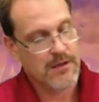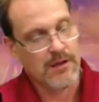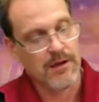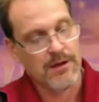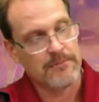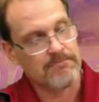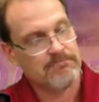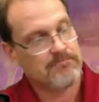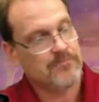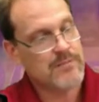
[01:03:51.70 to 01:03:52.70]
Um,
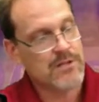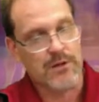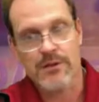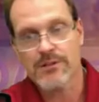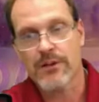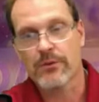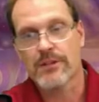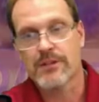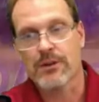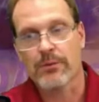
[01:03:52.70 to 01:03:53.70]
so here's the
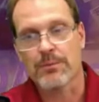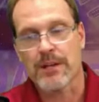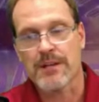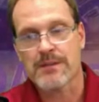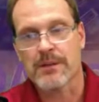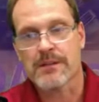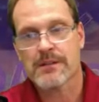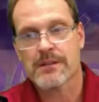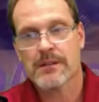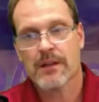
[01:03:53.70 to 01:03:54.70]
original
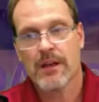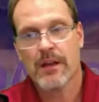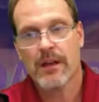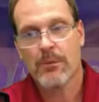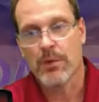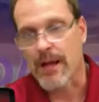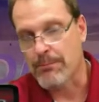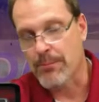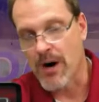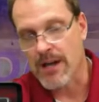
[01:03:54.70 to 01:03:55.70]
replacements. But I
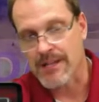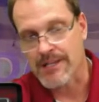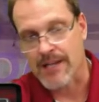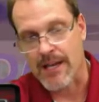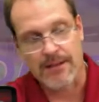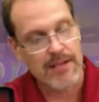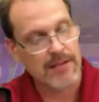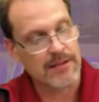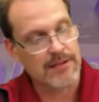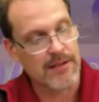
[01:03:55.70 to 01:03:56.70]
bought a set
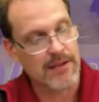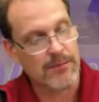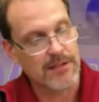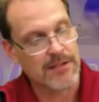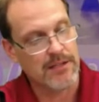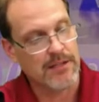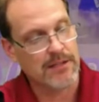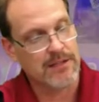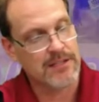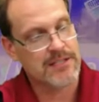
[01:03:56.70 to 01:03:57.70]
that, uh, but
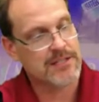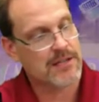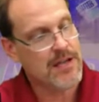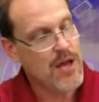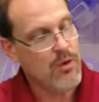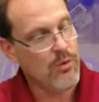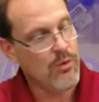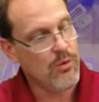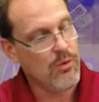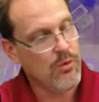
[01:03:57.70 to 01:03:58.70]
the this doesn't.
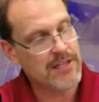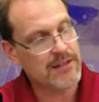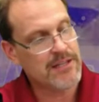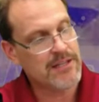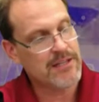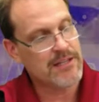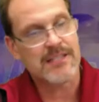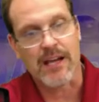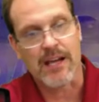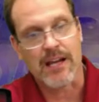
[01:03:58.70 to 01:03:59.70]
They need to. This needs
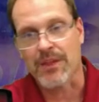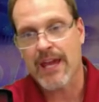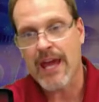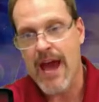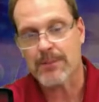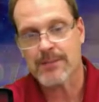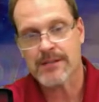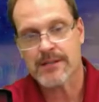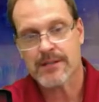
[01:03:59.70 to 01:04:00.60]
to come with caps.